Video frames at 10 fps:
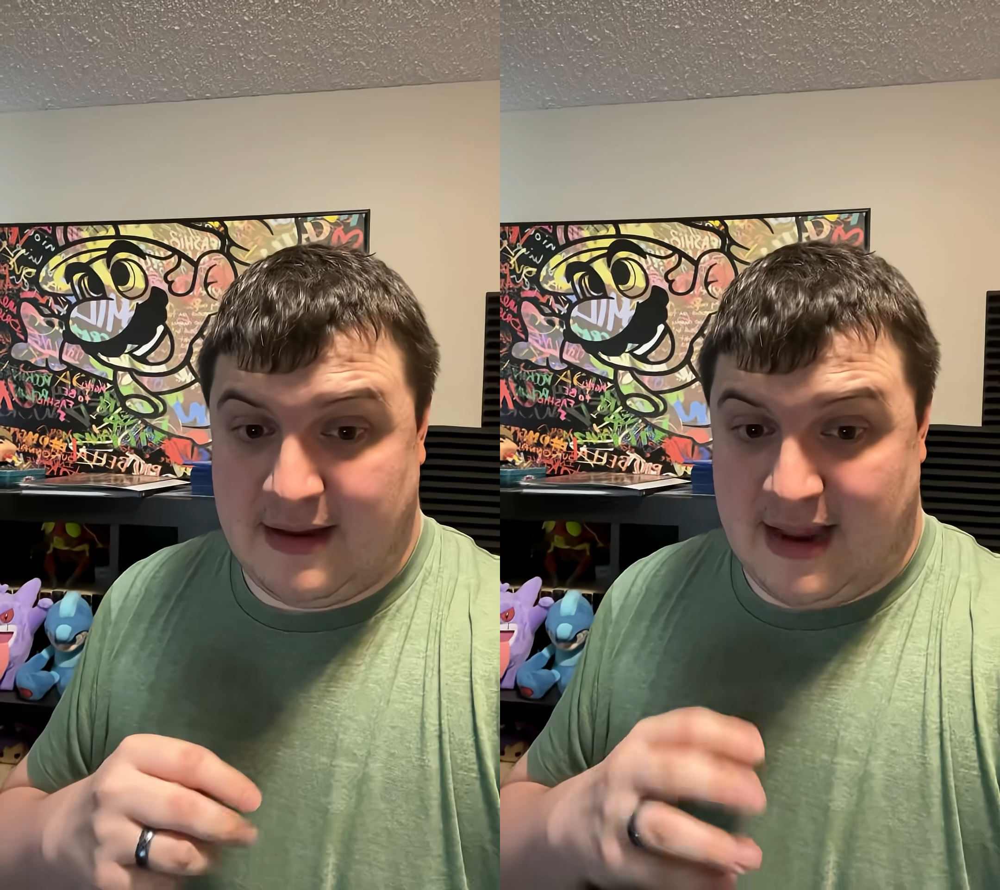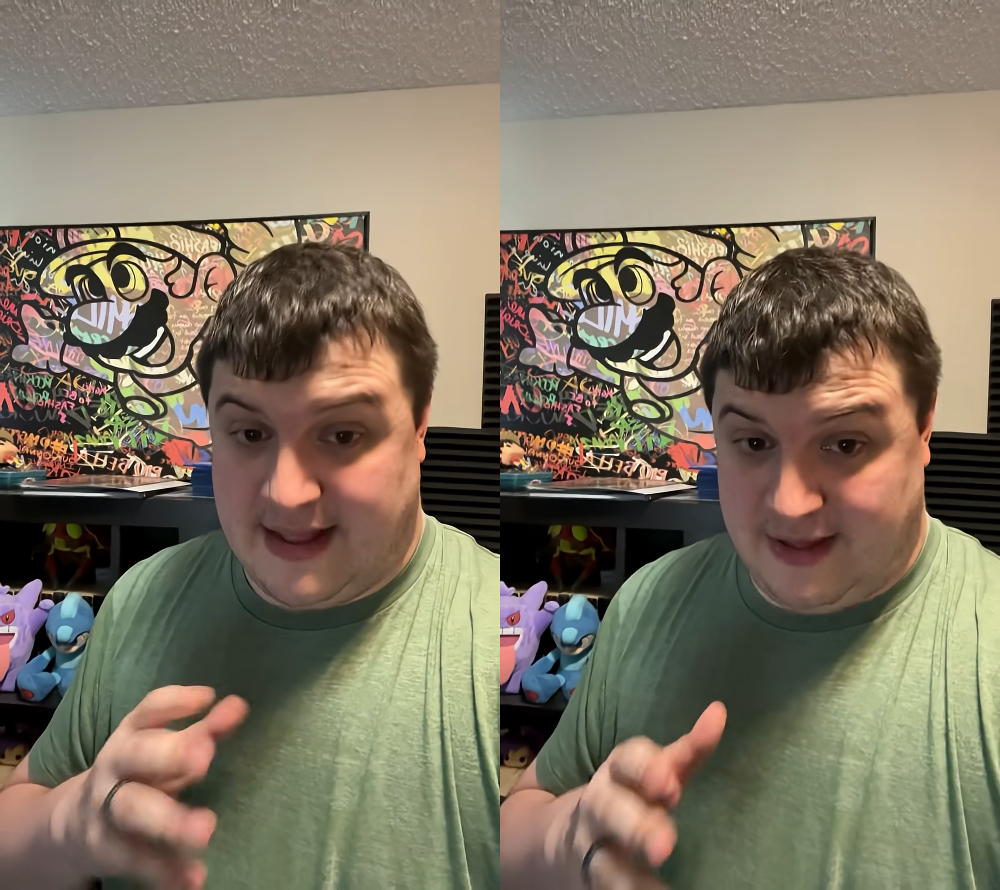
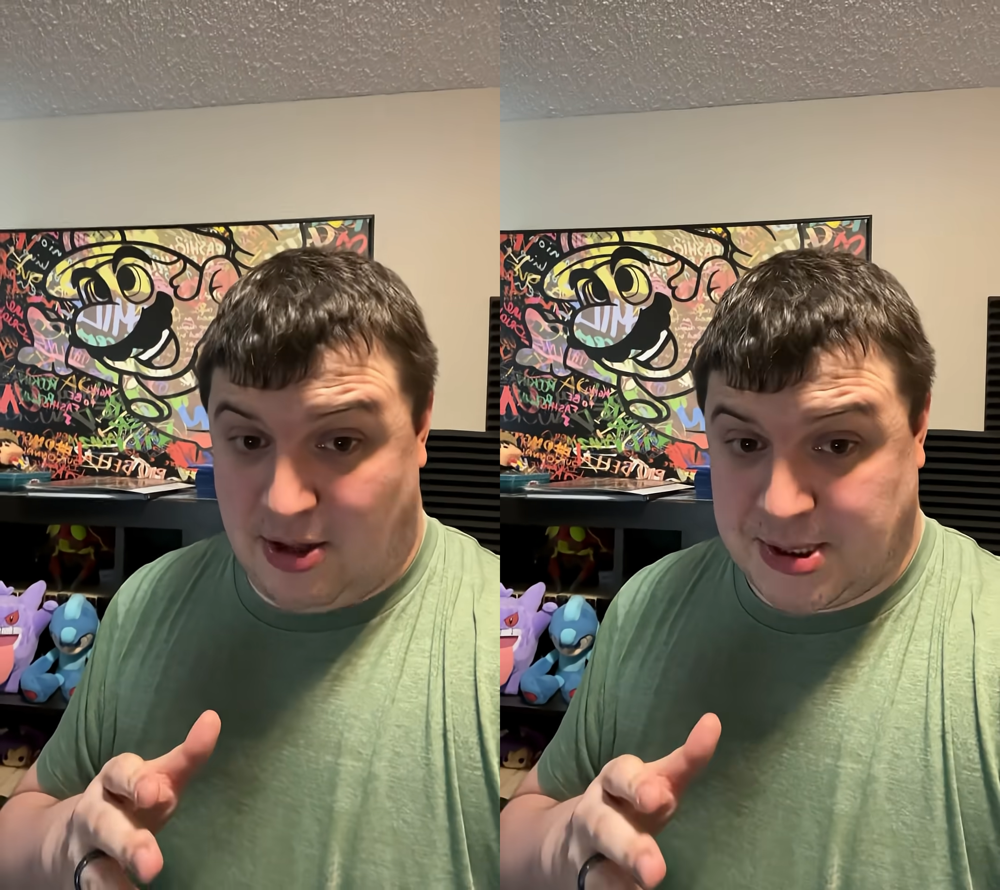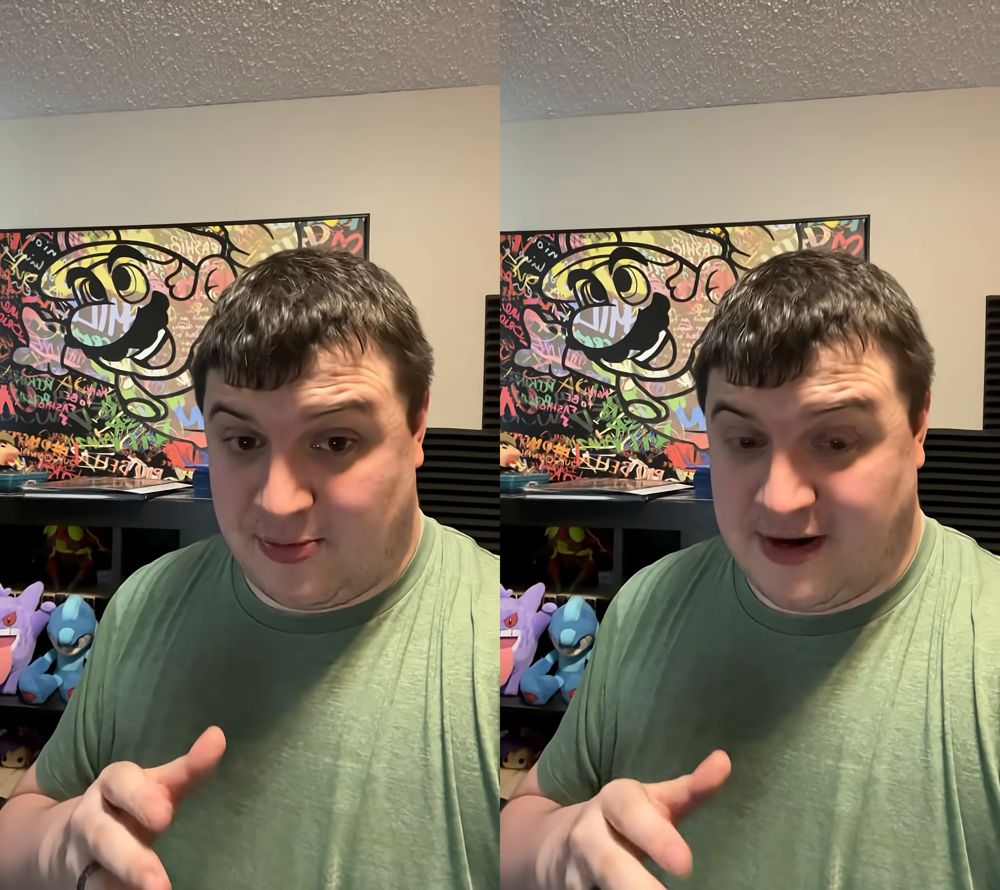and the
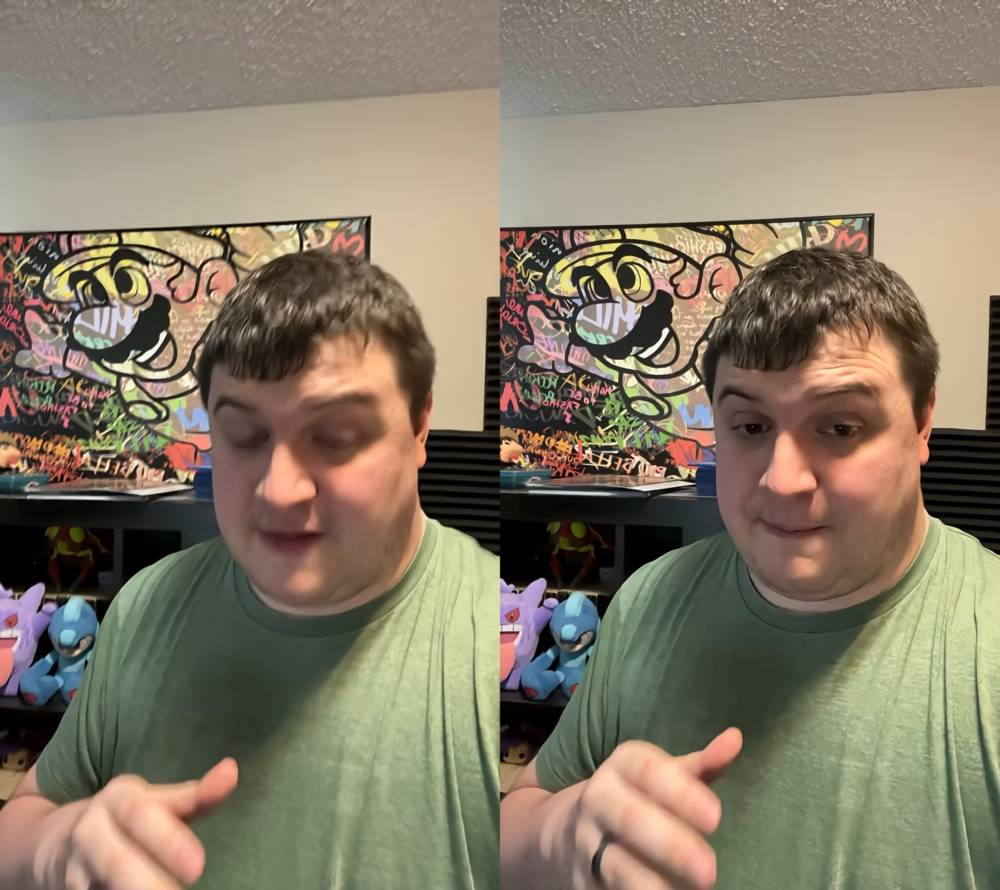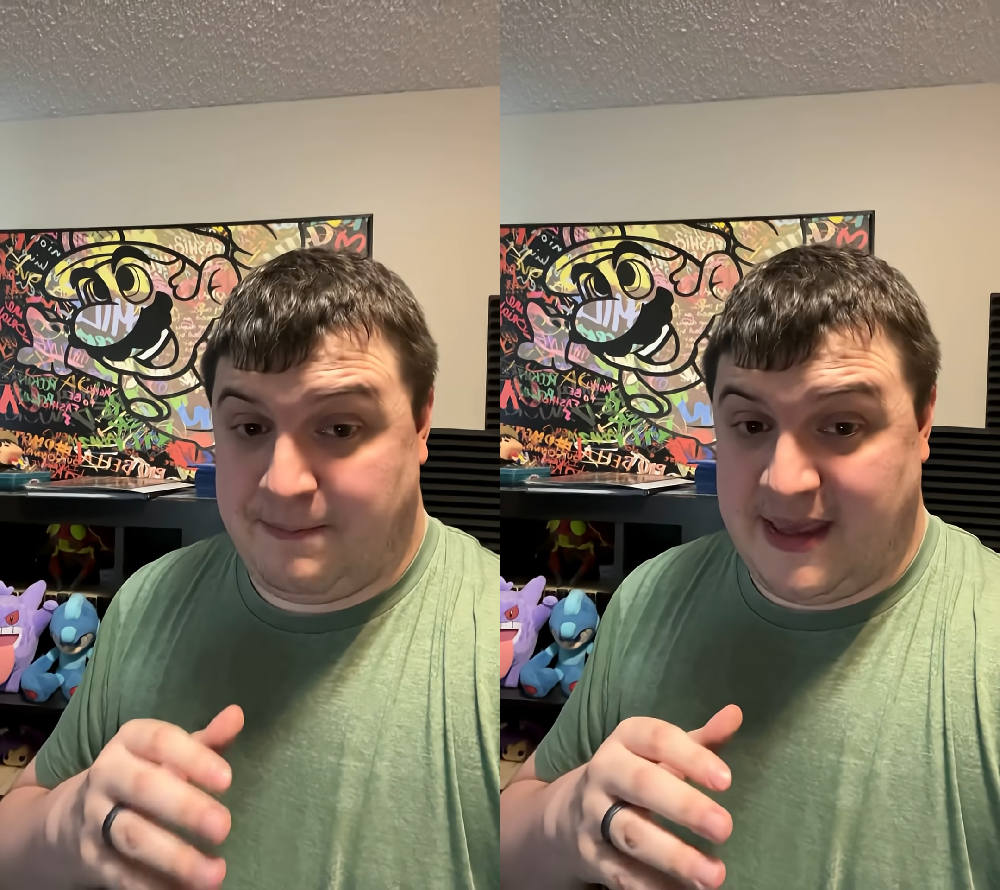
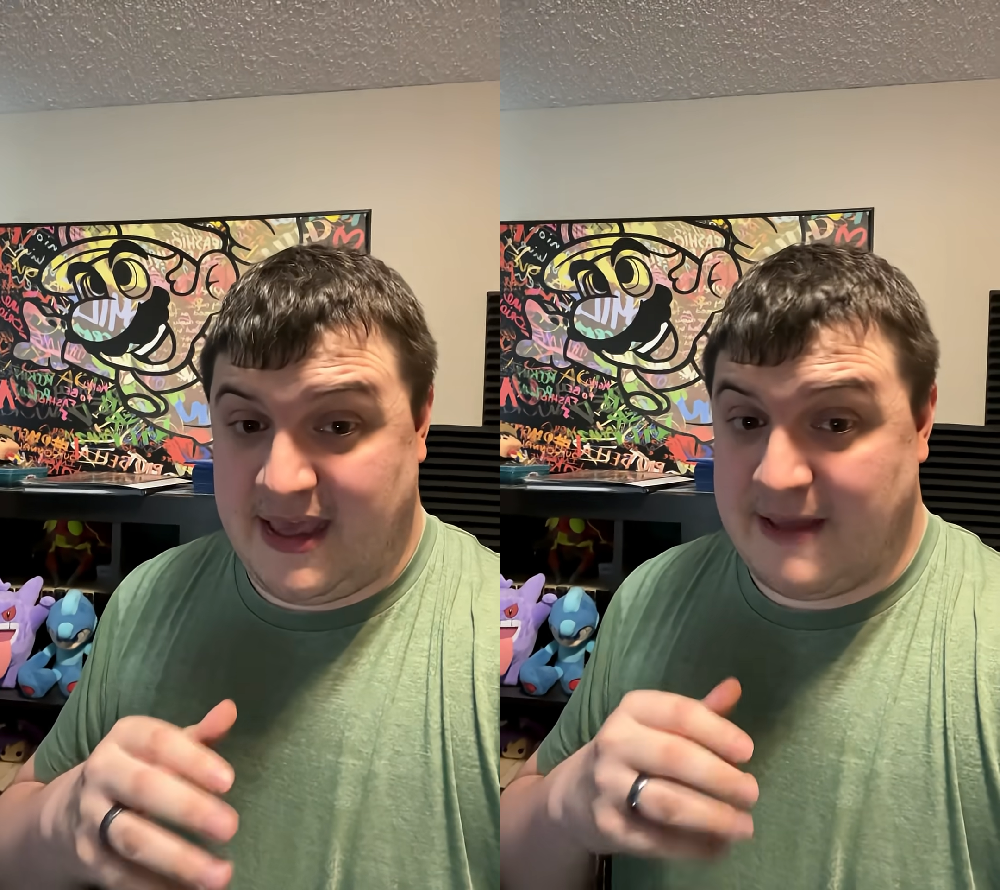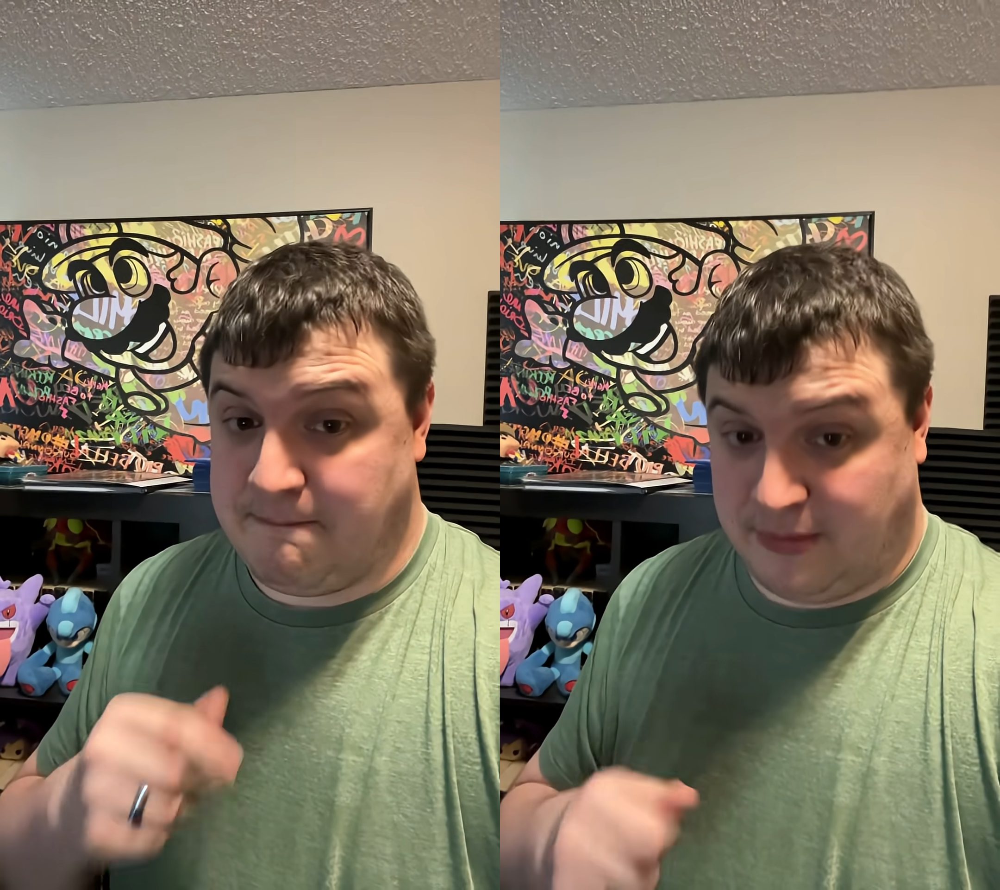Ultramarines,
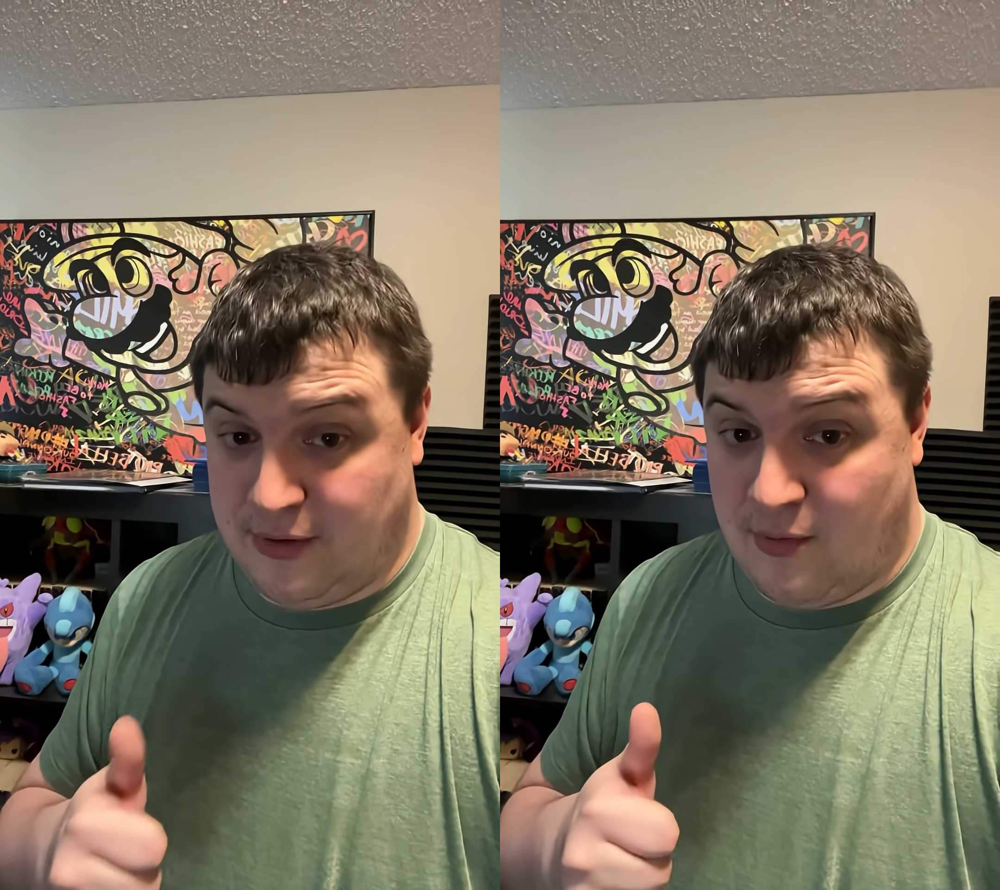being in blue